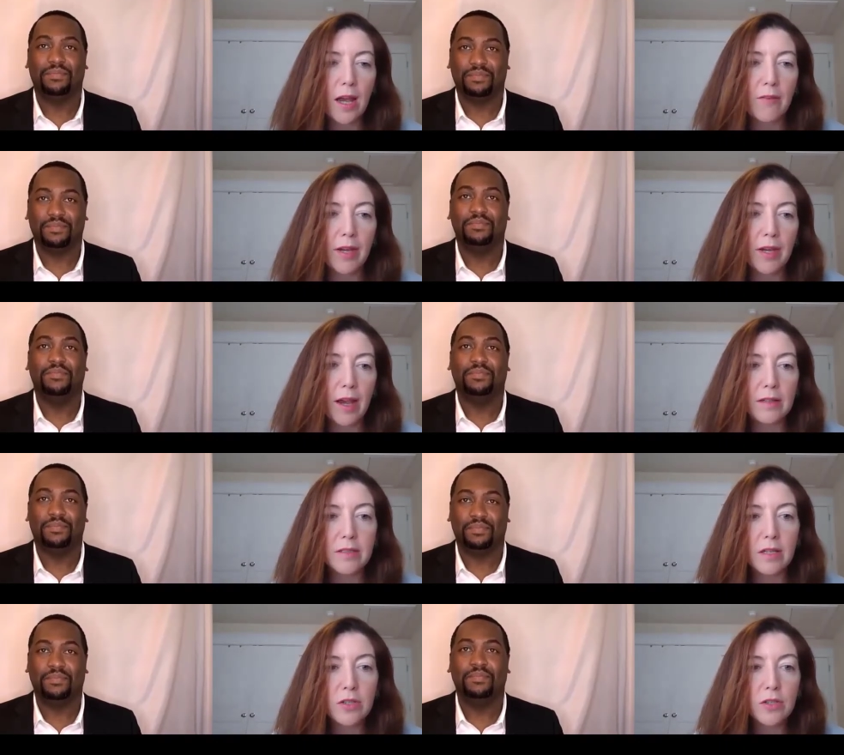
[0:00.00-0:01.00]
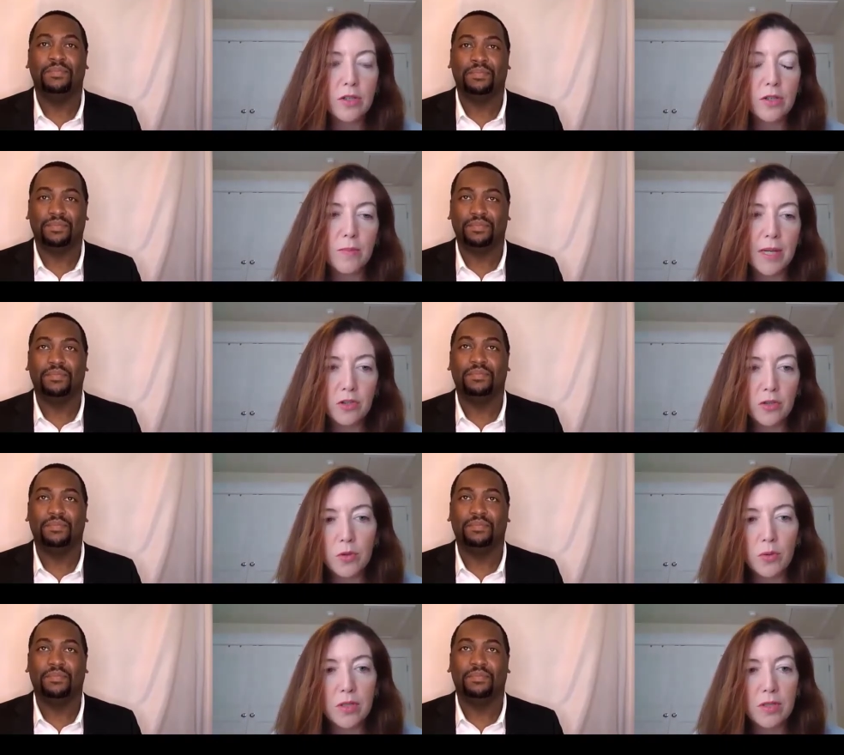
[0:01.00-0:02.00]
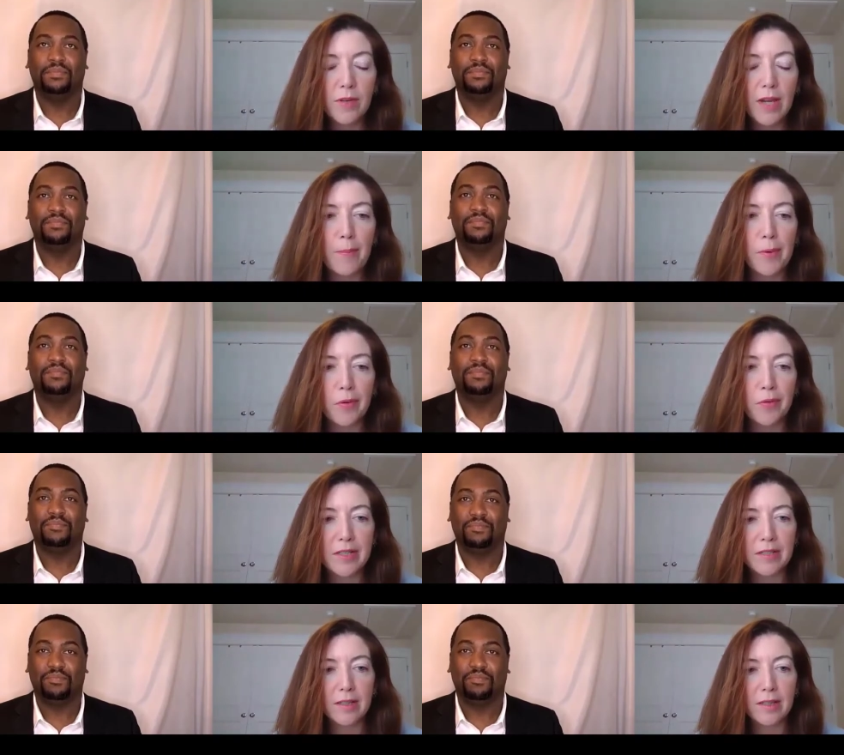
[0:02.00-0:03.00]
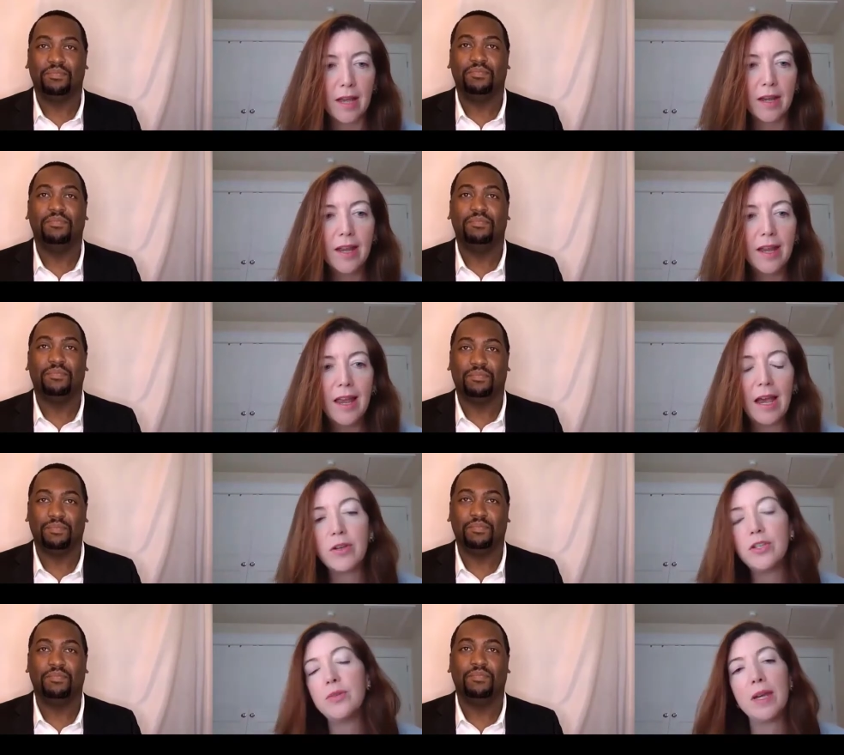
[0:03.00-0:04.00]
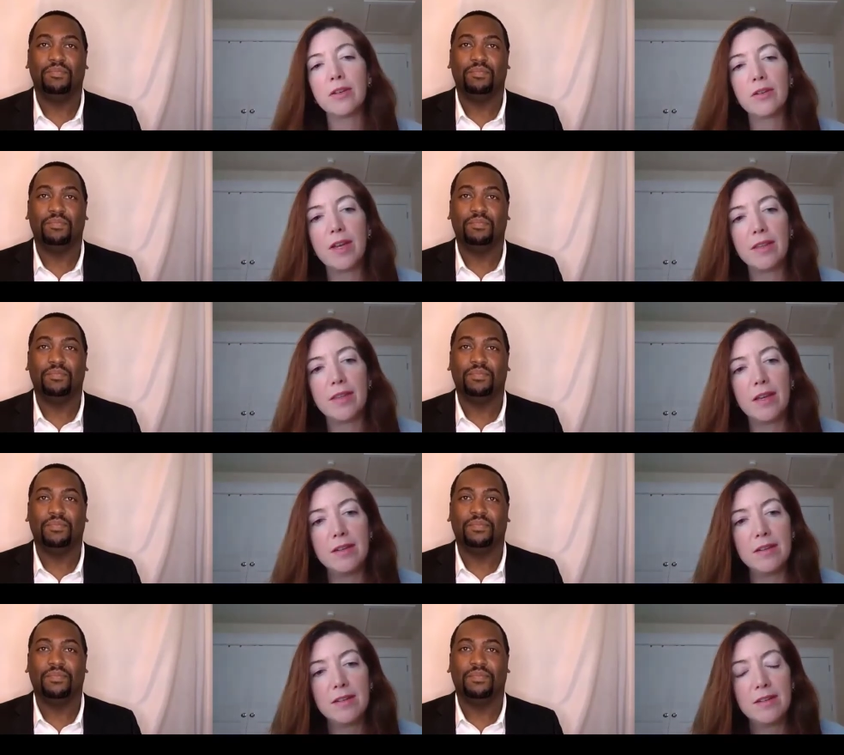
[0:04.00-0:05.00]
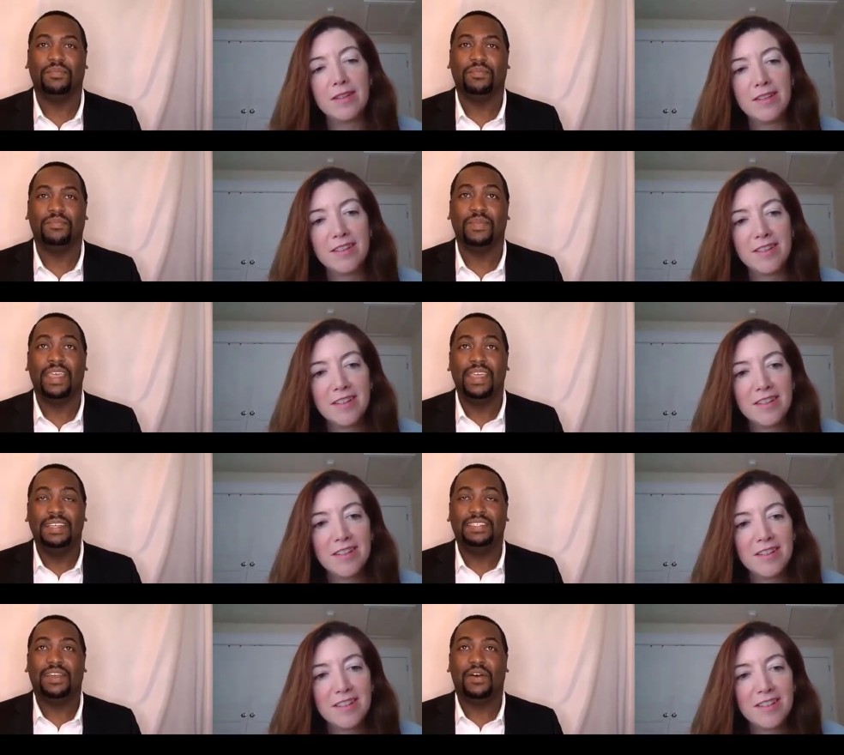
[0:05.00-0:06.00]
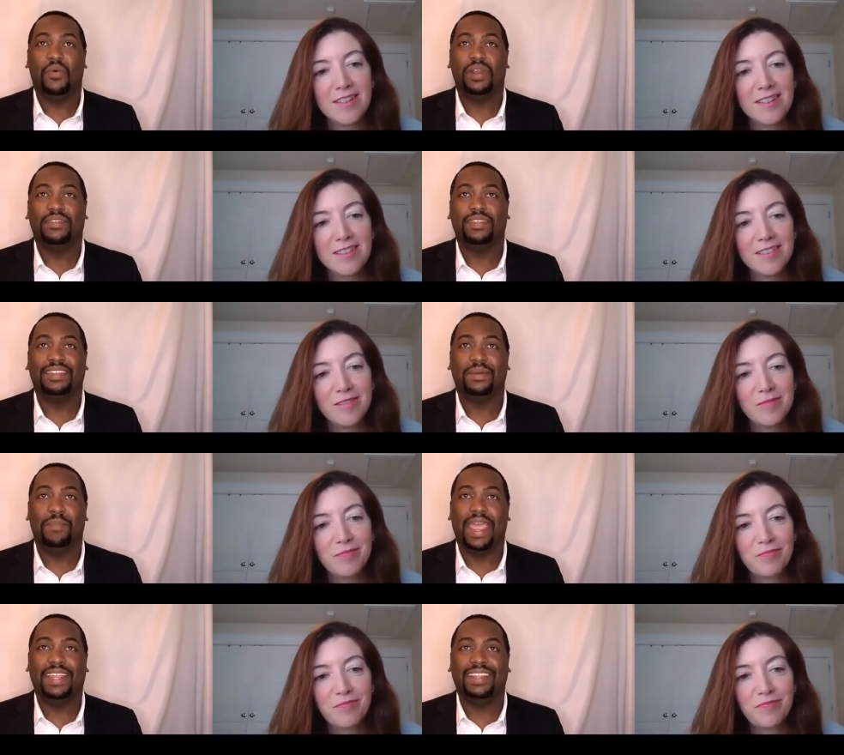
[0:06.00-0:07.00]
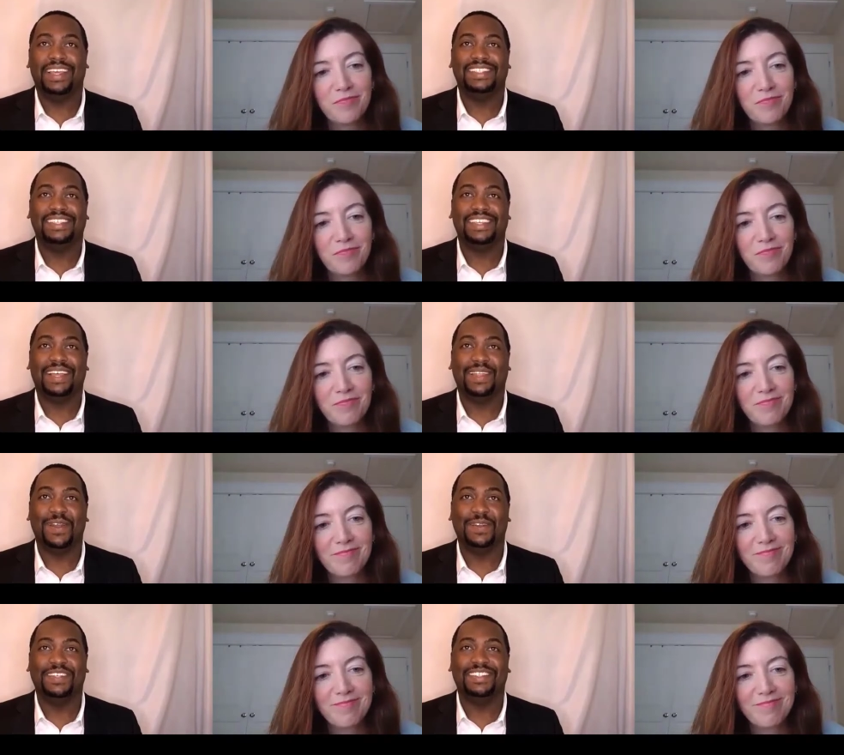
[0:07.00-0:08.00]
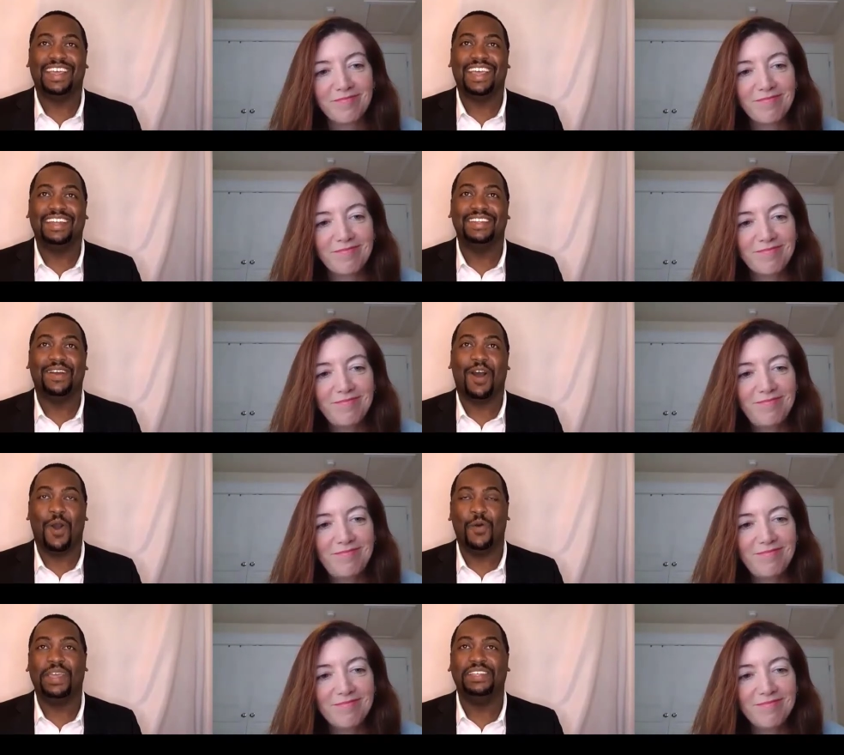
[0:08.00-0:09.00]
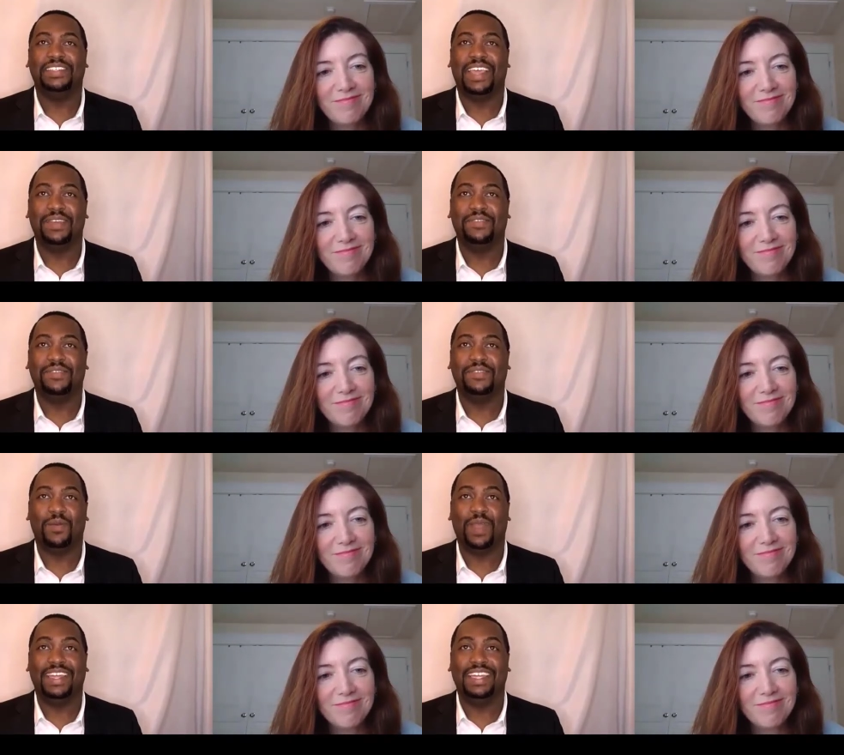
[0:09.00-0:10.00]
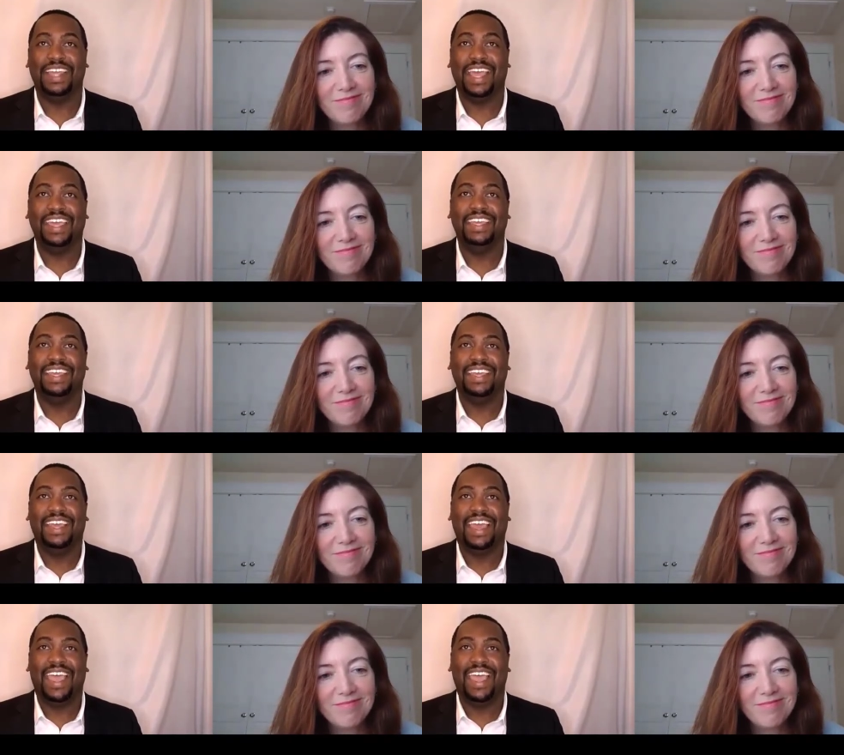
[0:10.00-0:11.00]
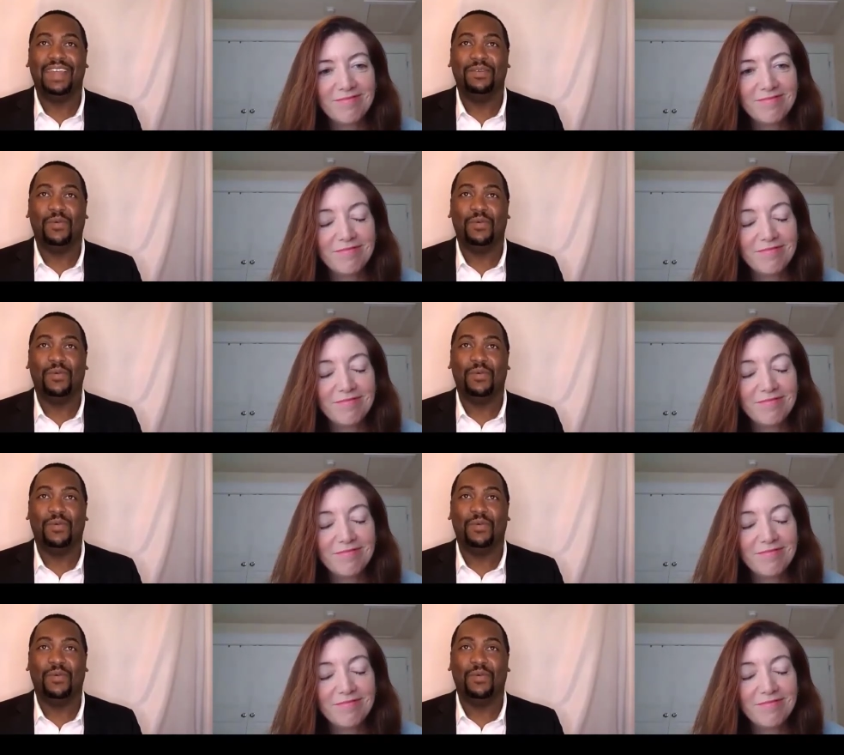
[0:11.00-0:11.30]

Speaker 1: having access to mainstream sources of capital and things like that. How did you handle that then?
Speaker 2: So one of like the main lessons I learned is that always save for a rainy day, and